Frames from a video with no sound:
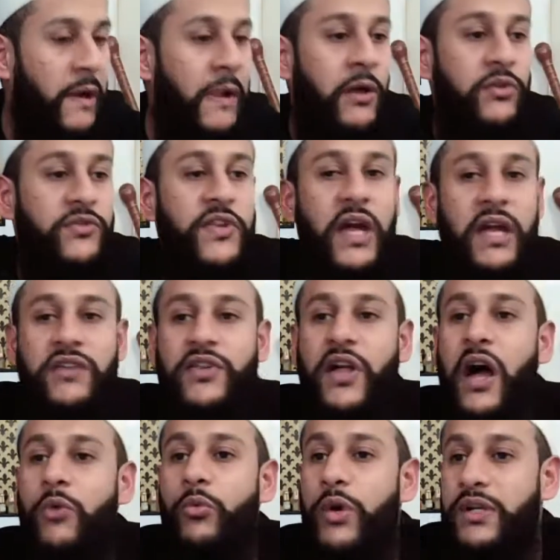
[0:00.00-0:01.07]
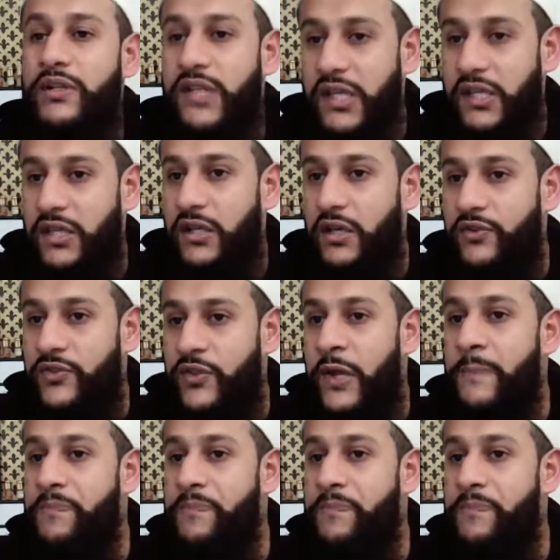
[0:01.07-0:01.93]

because that is how ridiculous